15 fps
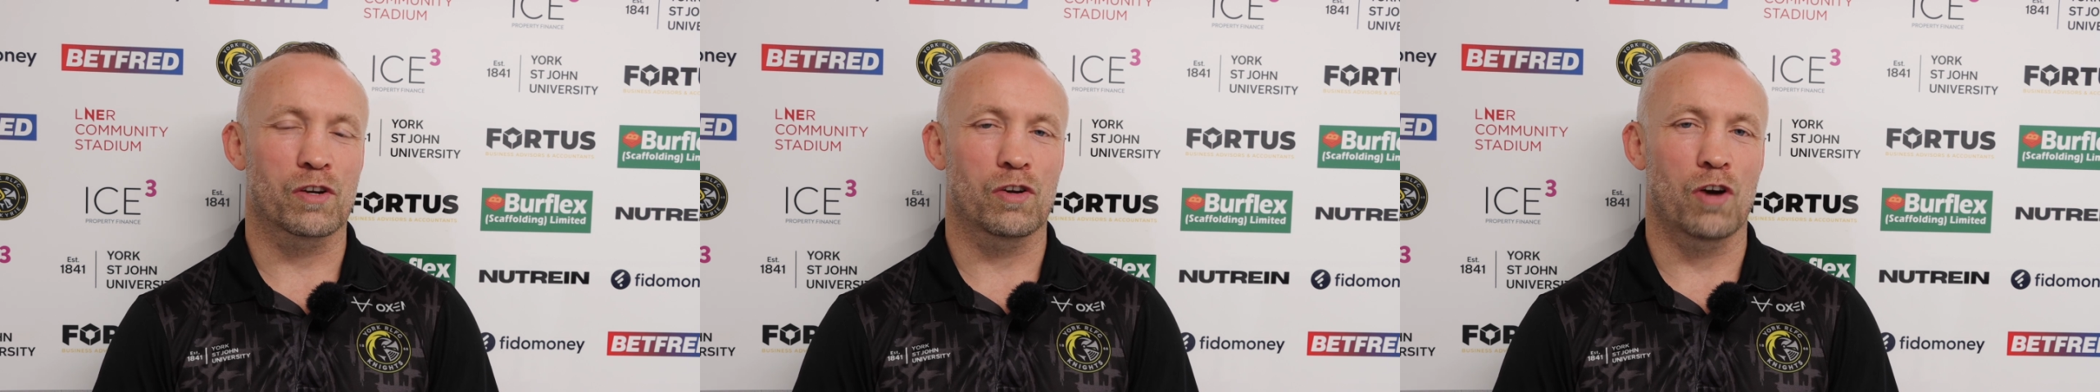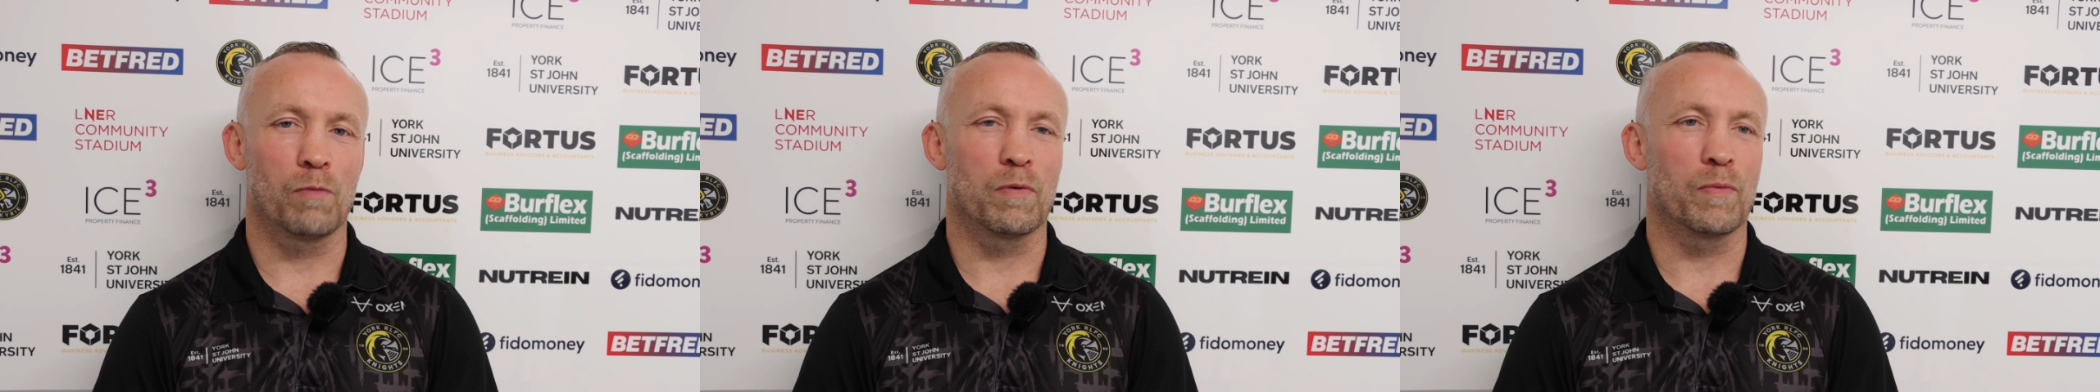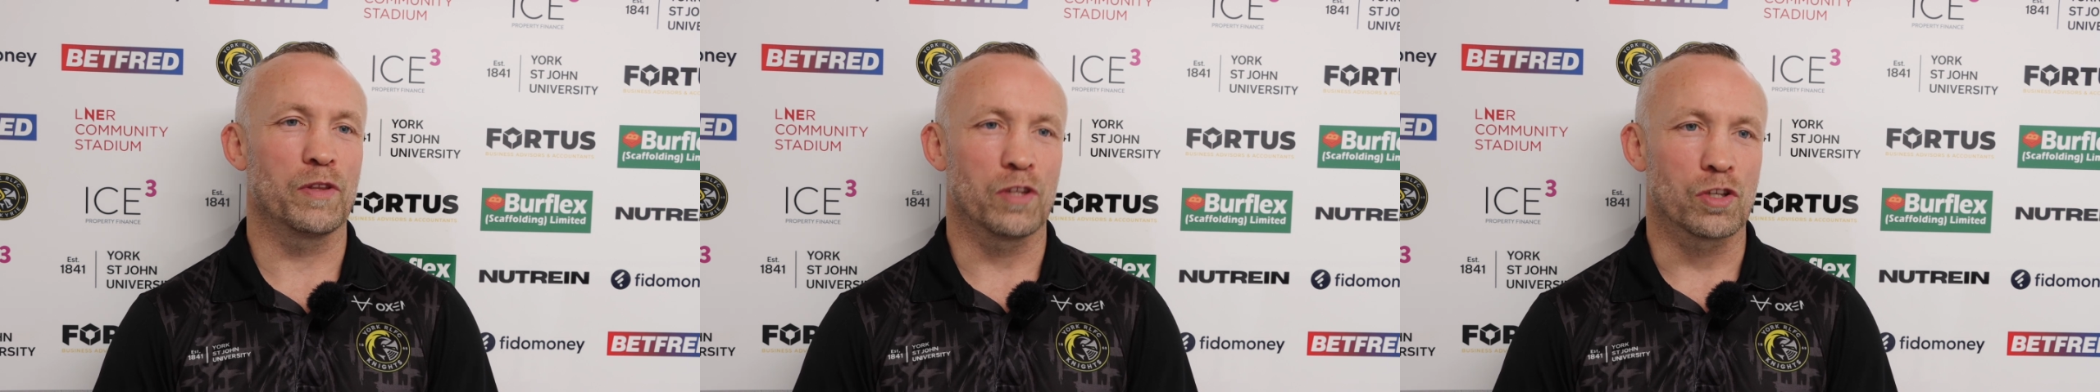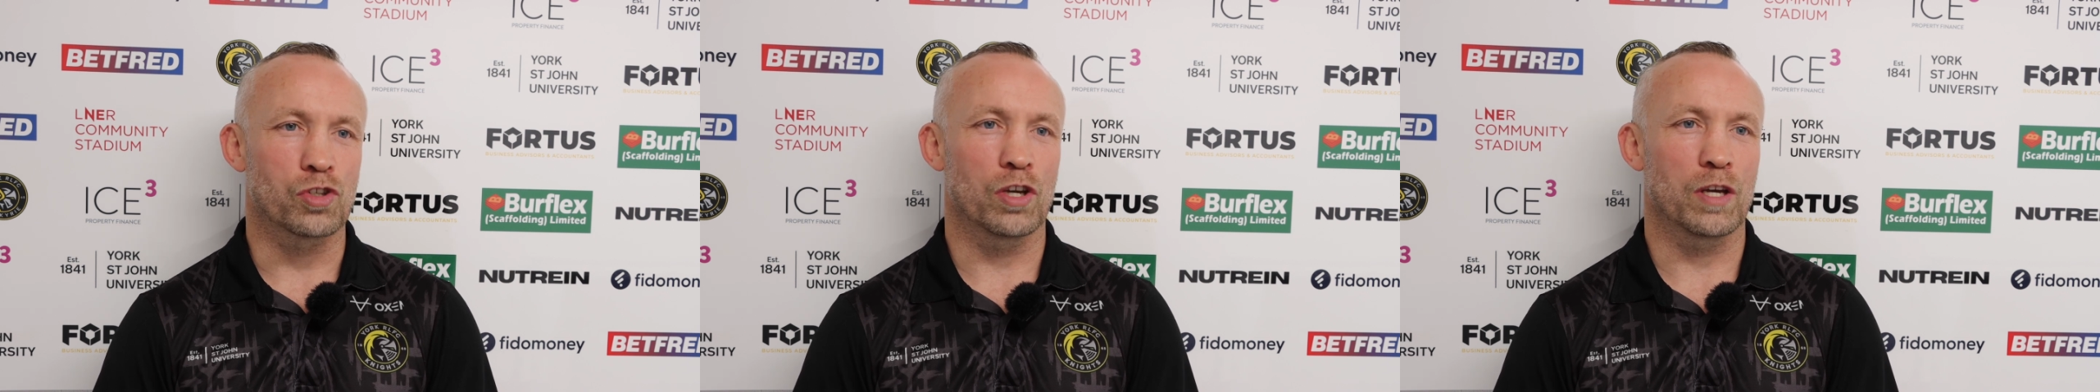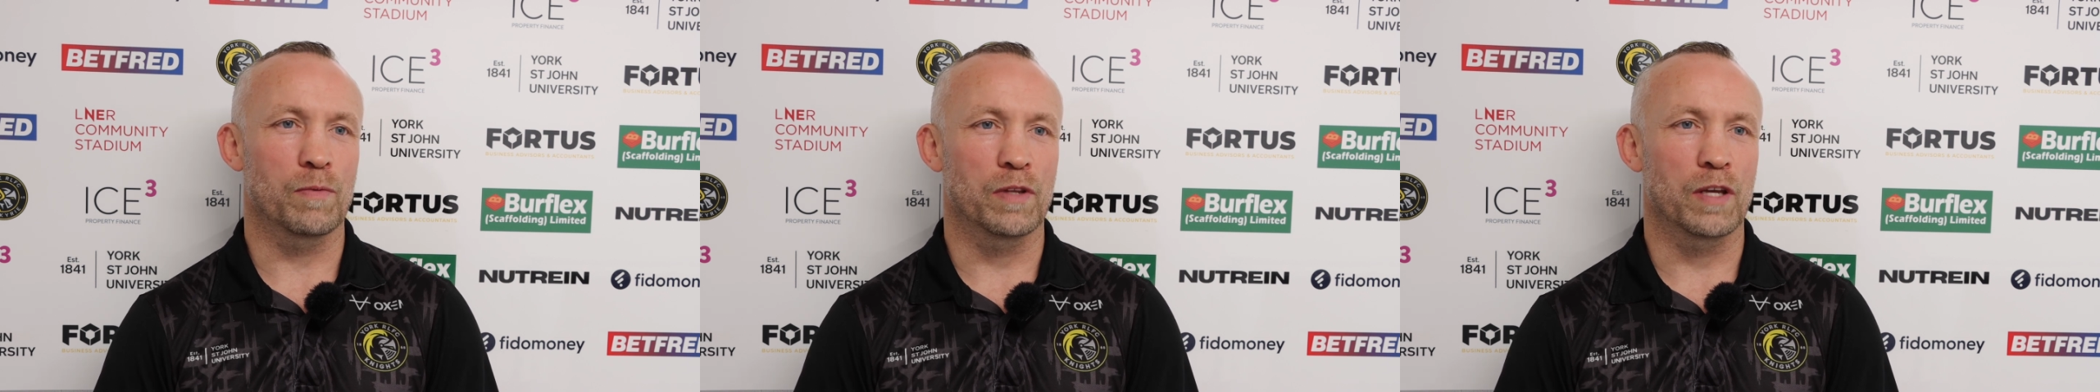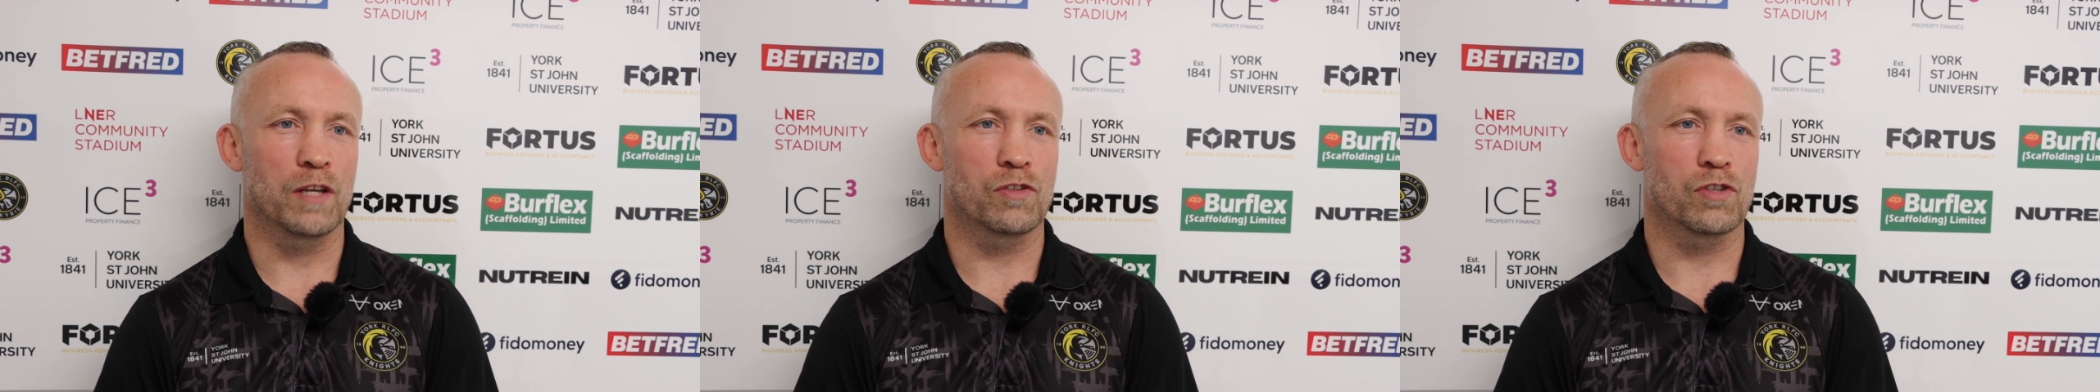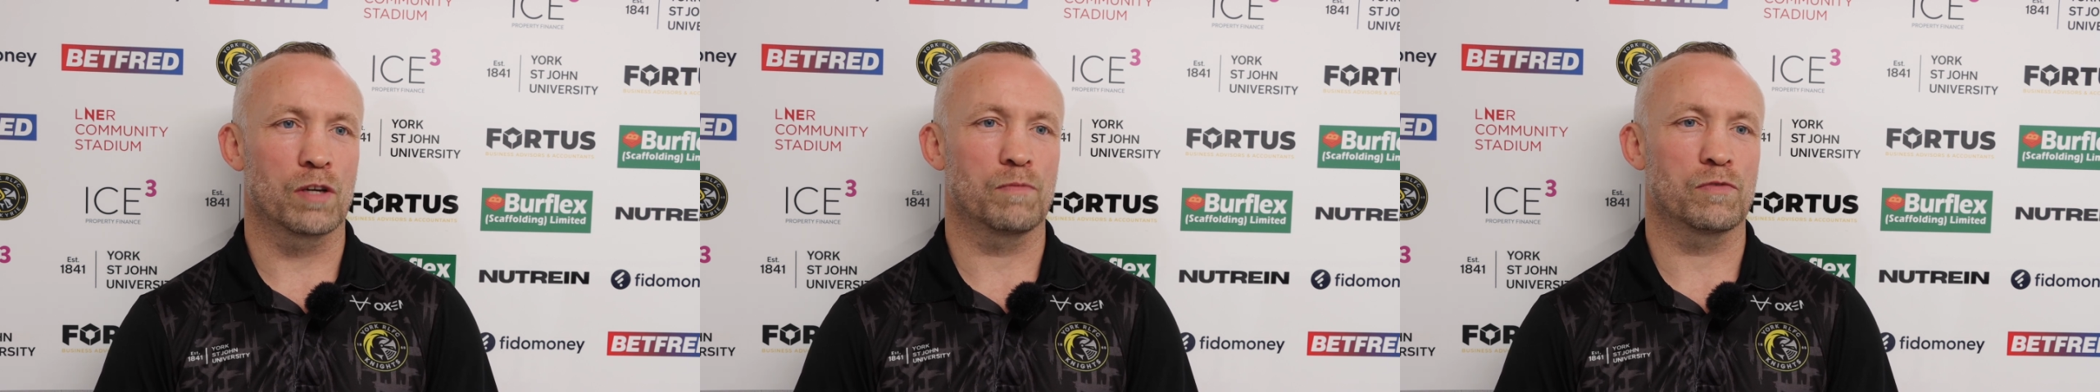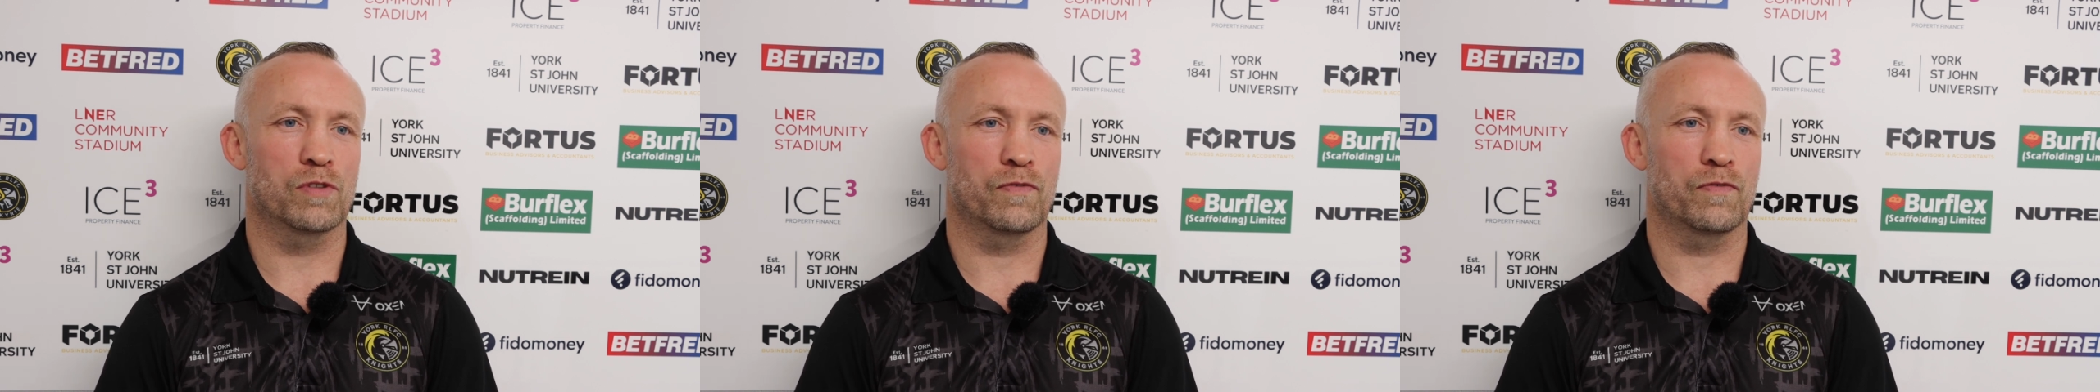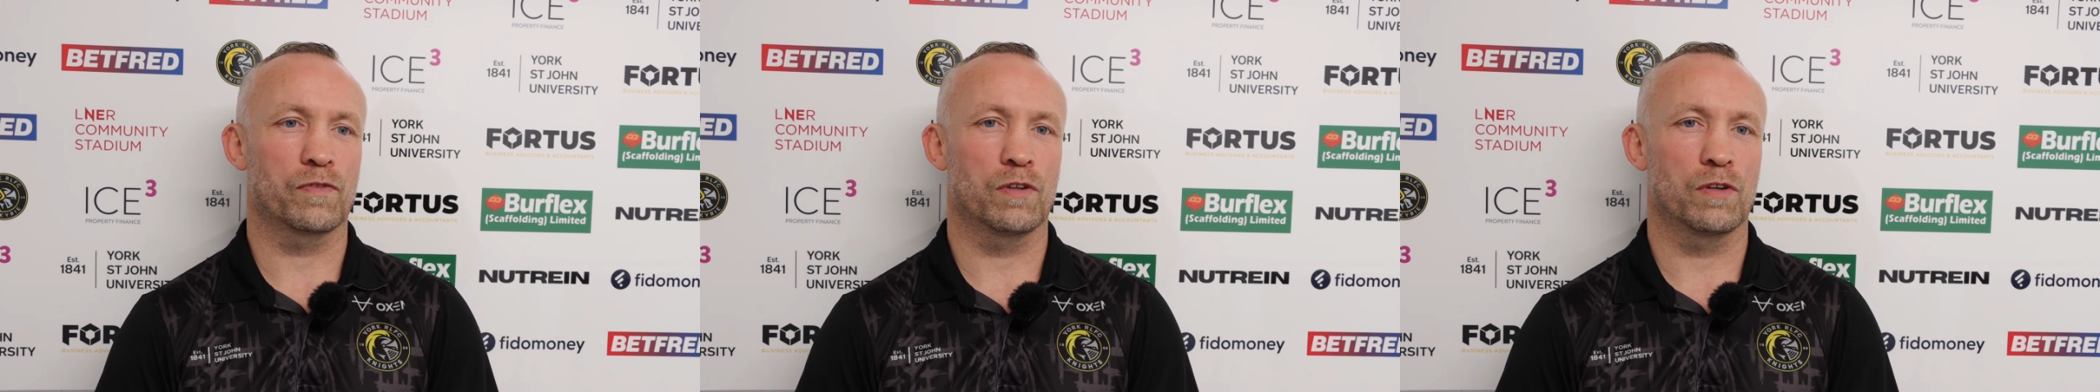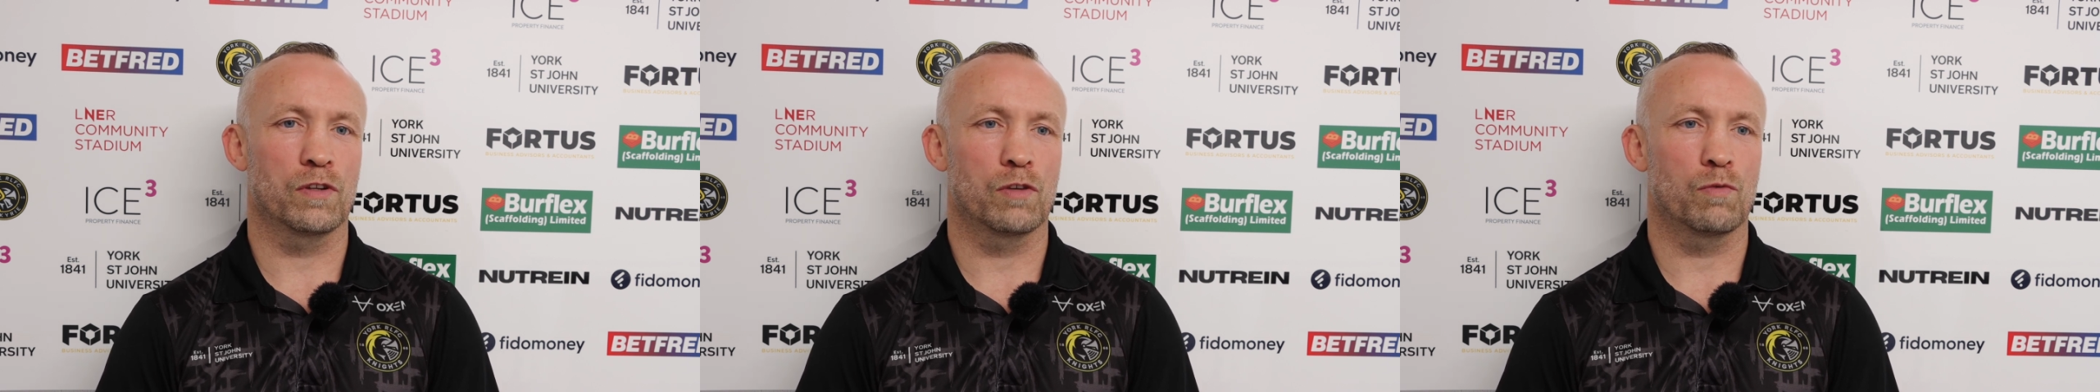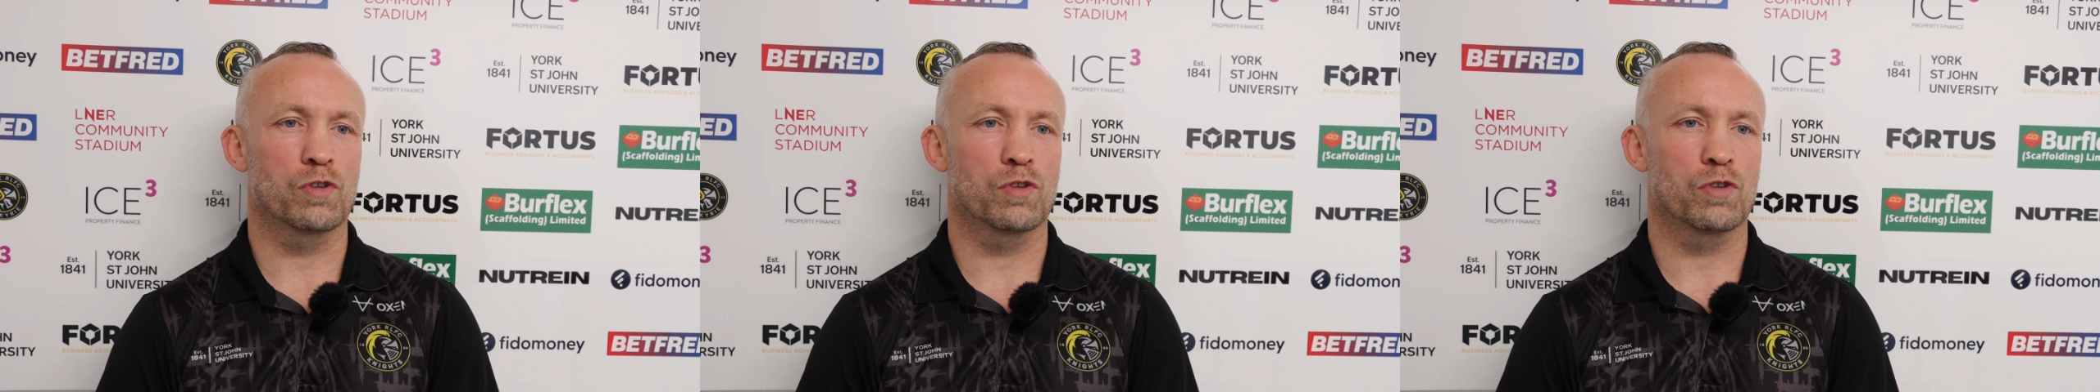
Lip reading: compliment the team in terms of the